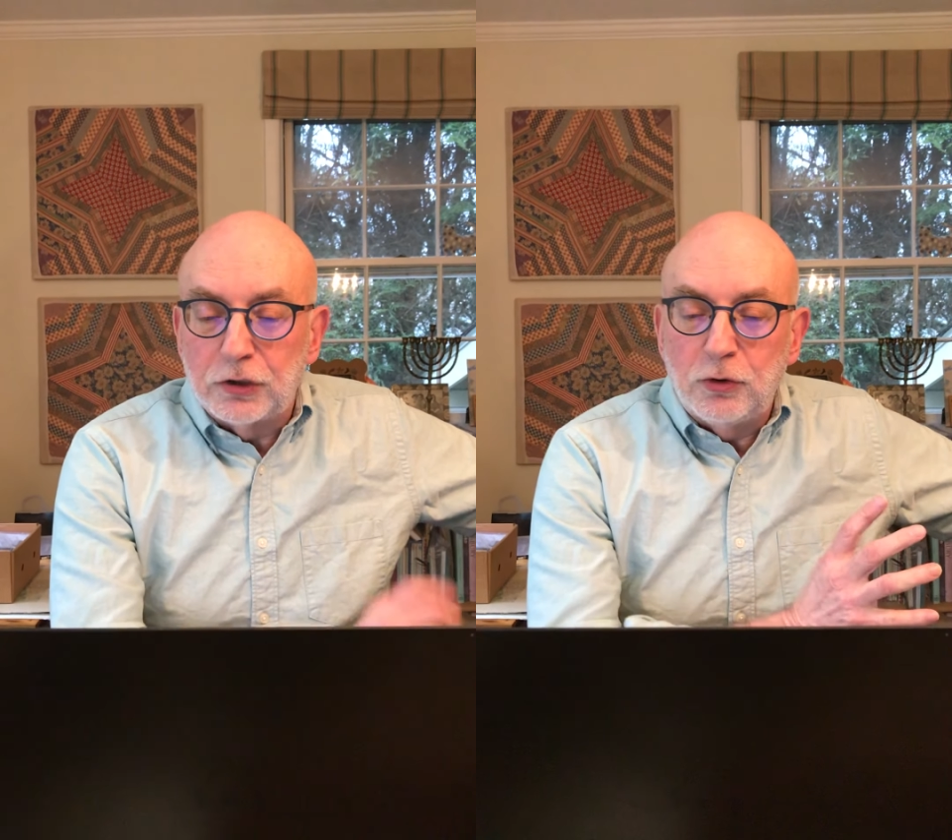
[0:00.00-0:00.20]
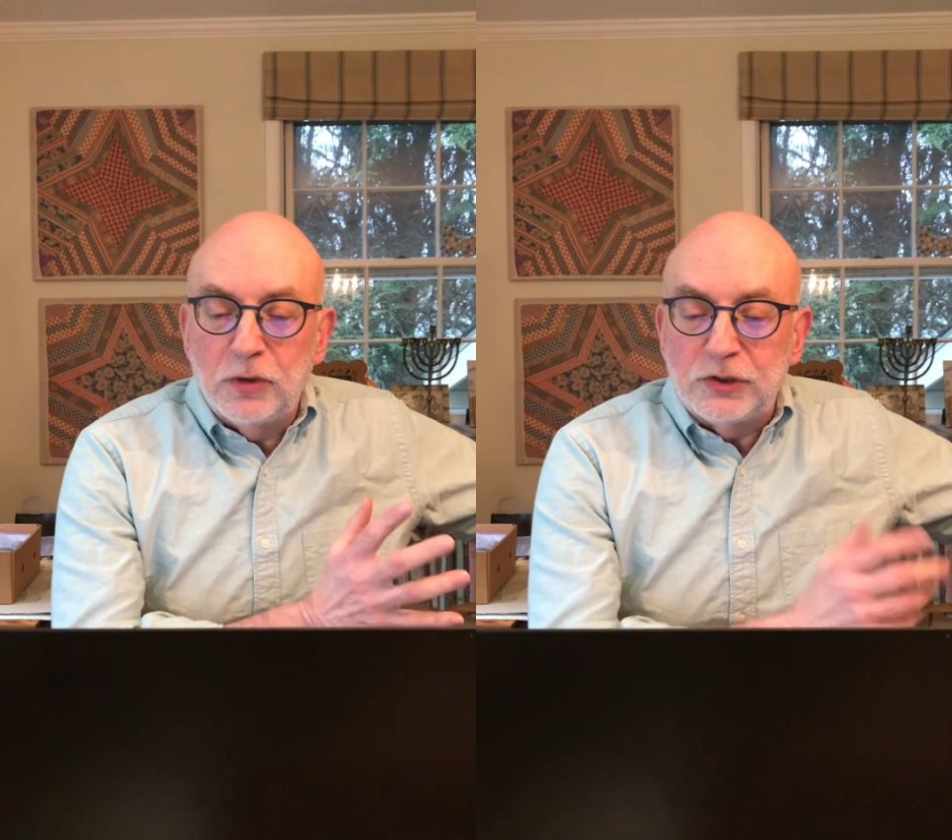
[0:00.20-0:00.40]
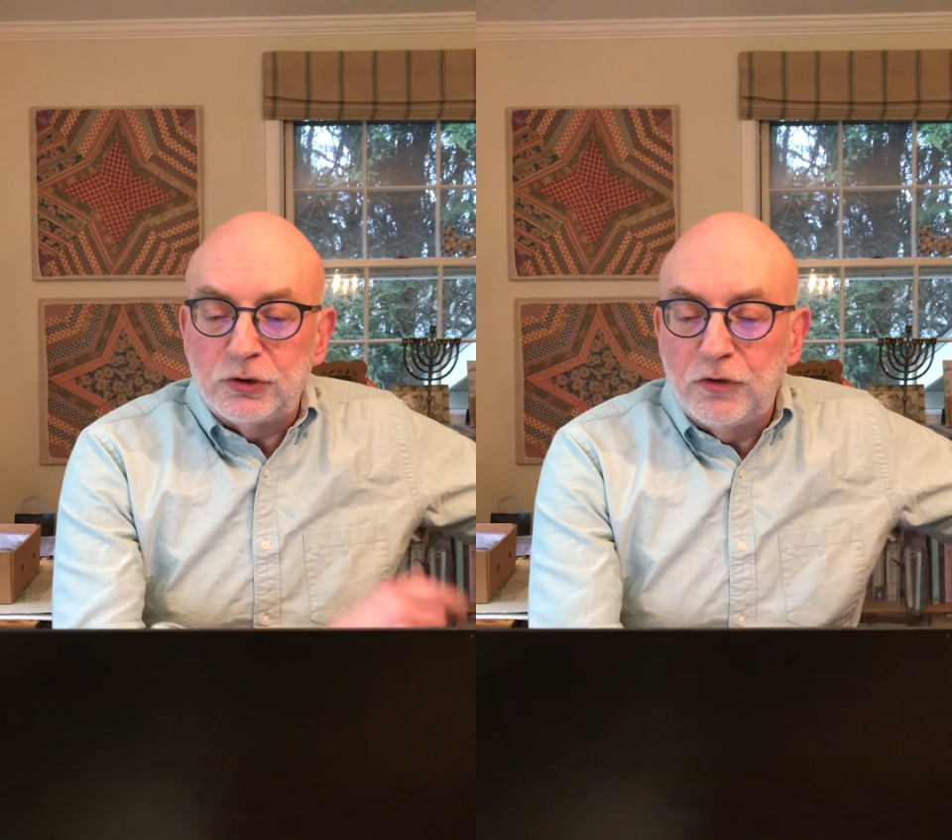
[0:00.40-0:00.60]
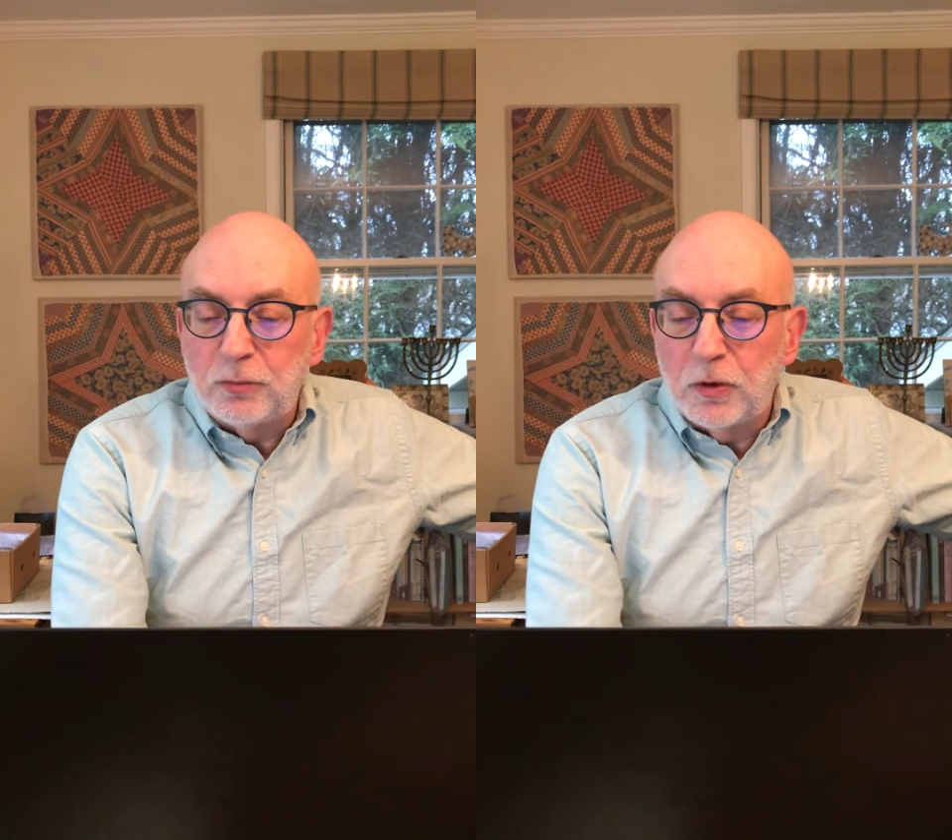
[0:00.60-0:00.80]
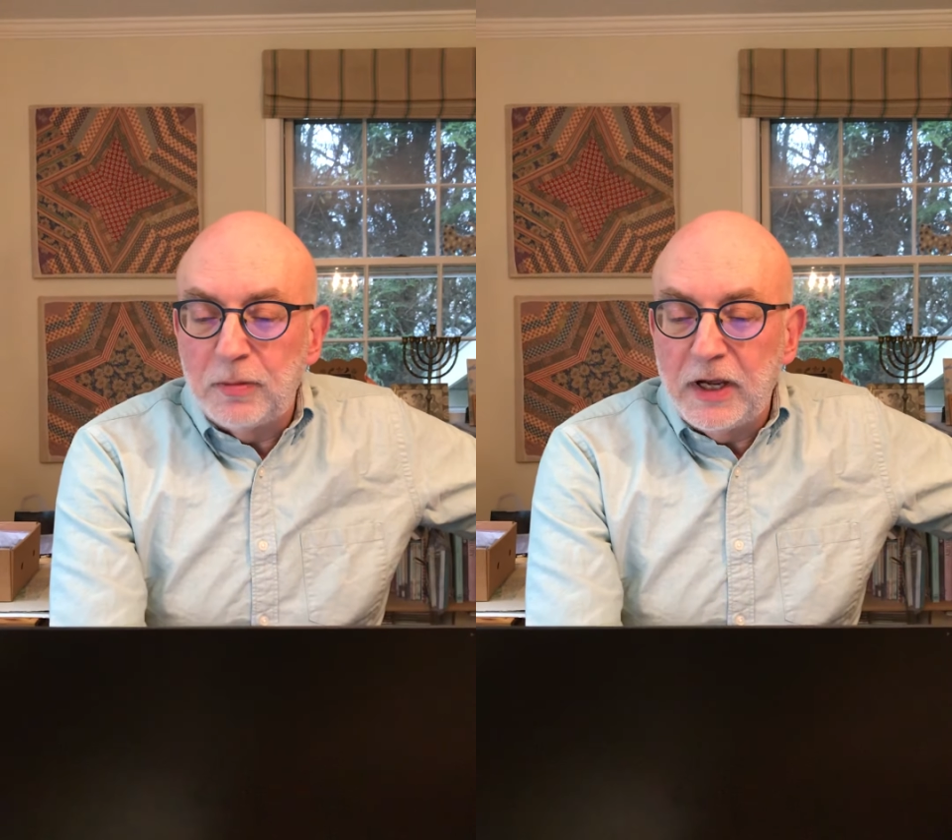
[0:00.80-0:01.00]
two entries
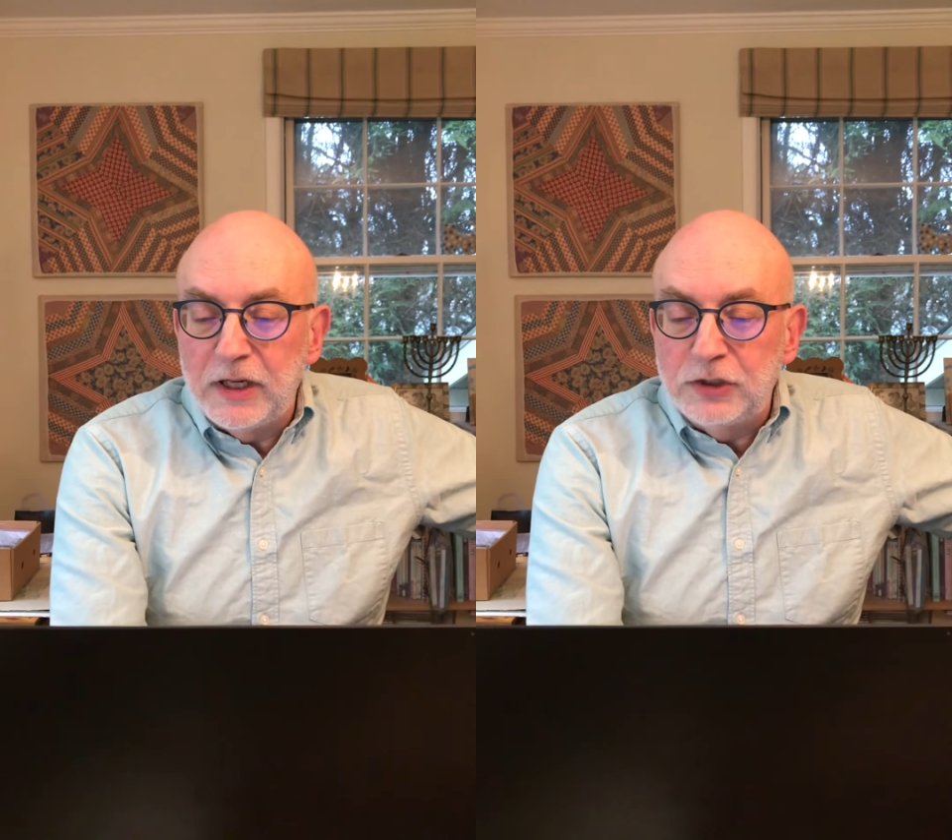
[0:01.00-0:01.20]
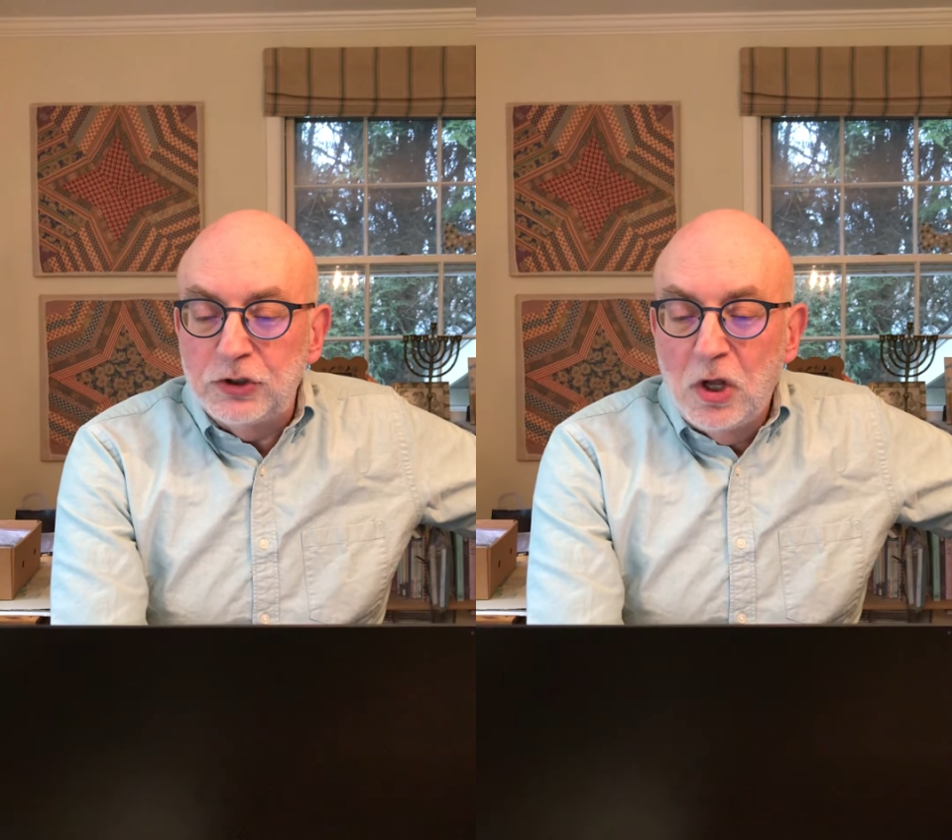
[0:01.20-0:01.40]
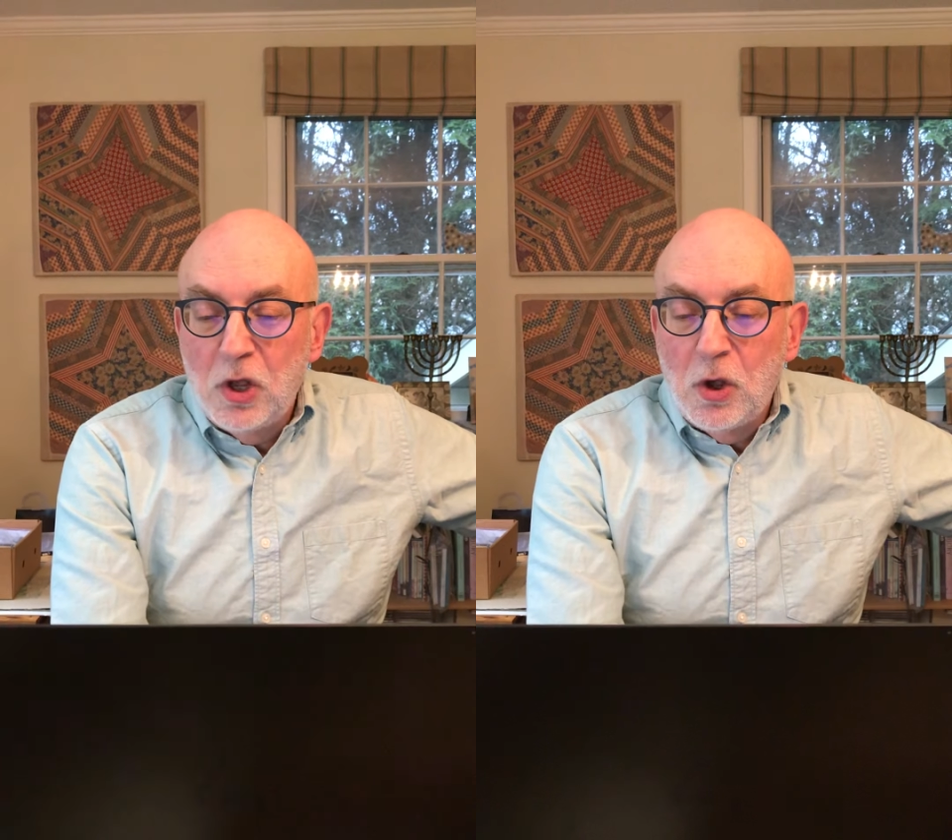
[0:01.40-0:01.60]
per page,